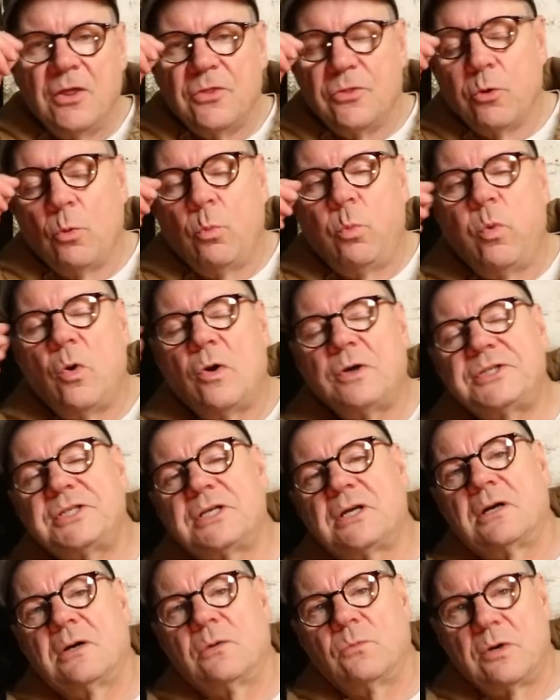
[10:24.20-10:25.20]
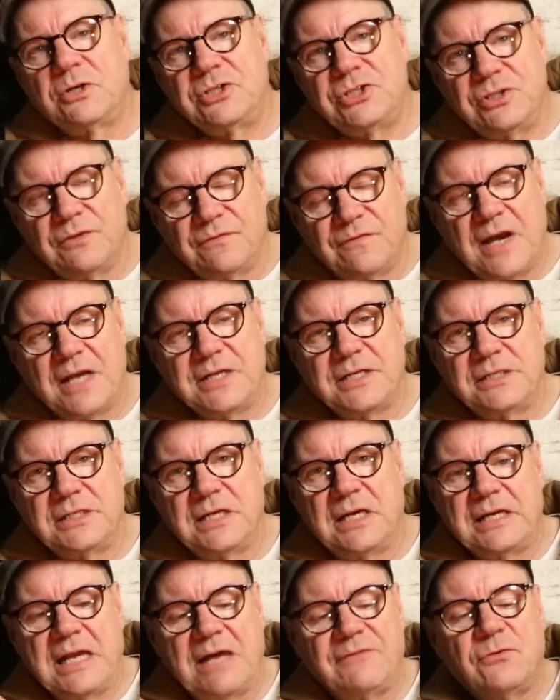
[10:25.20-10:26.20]
The water, once you've added
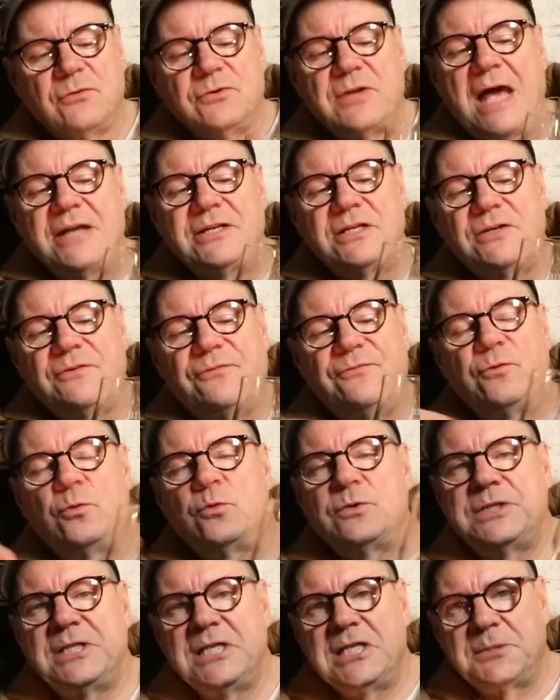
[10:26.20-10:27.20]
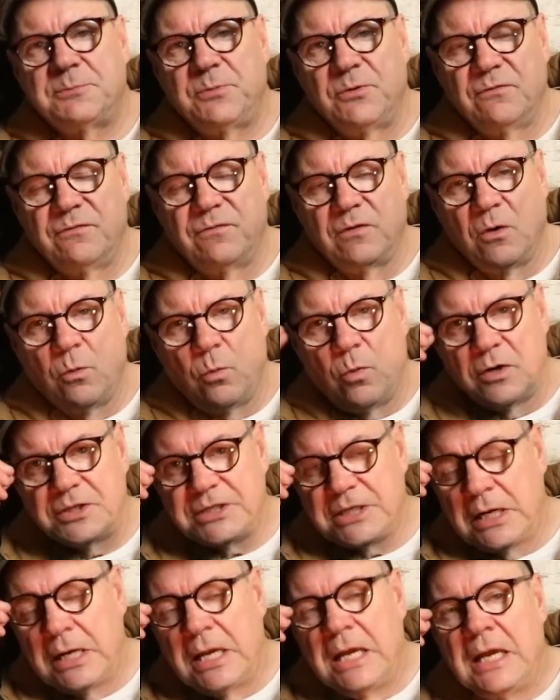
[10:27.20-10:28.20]
it, and I've added a full teaspoonful of
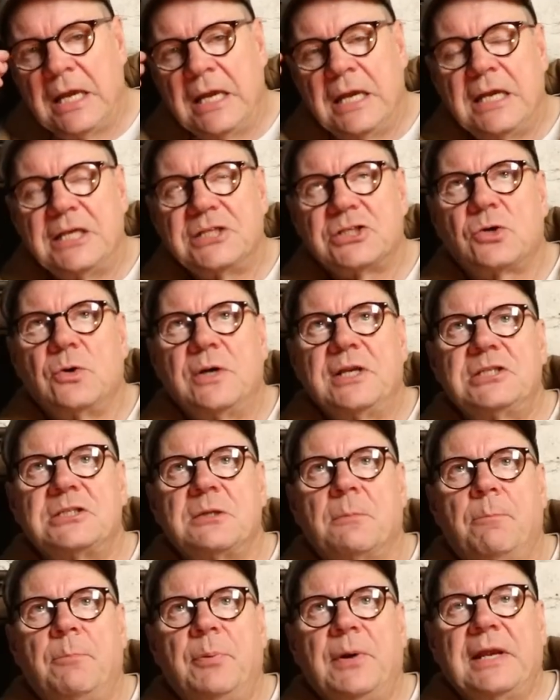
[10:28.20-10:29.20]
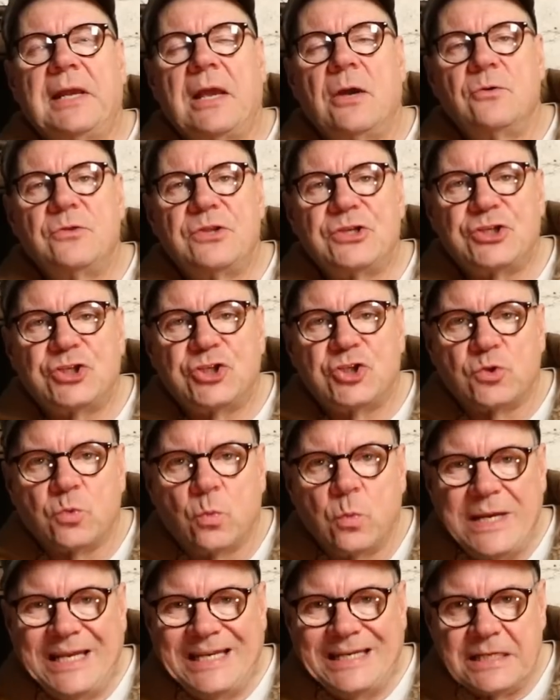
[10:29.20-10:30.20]
water, is going to bring out the
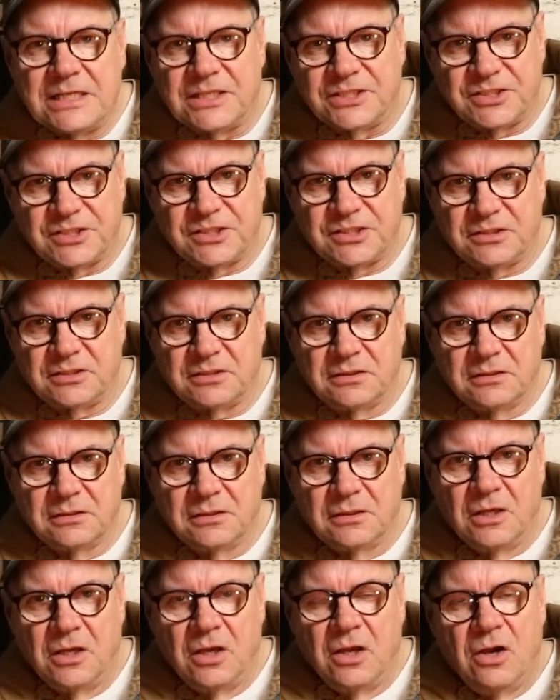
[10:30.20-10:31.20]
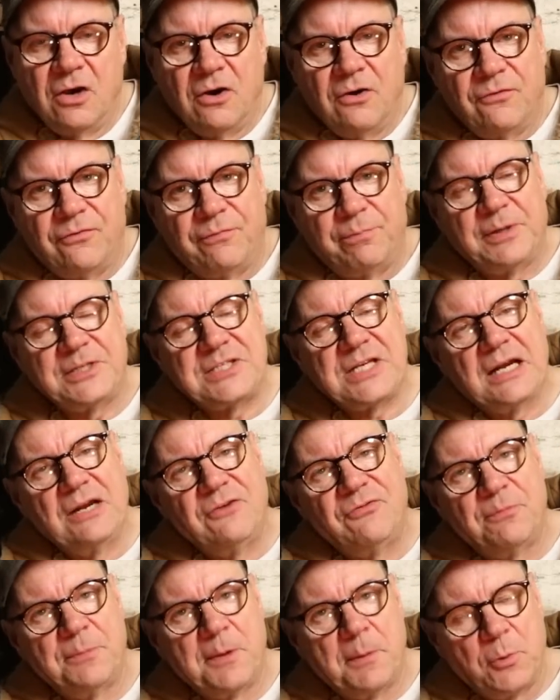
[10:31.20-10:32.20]
sweetness, particularly
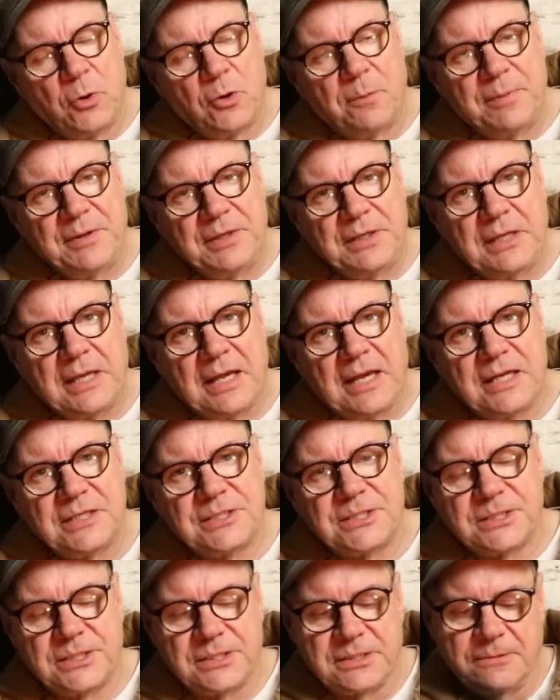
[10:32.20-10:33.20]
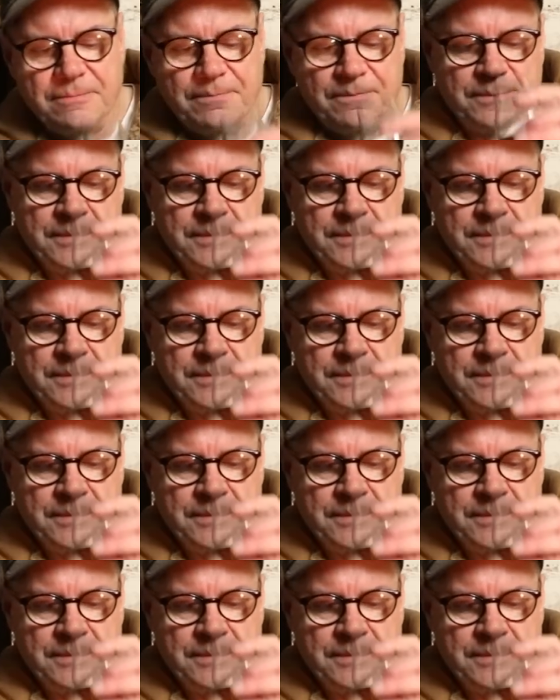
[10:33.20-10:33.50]
from the bourbon casks.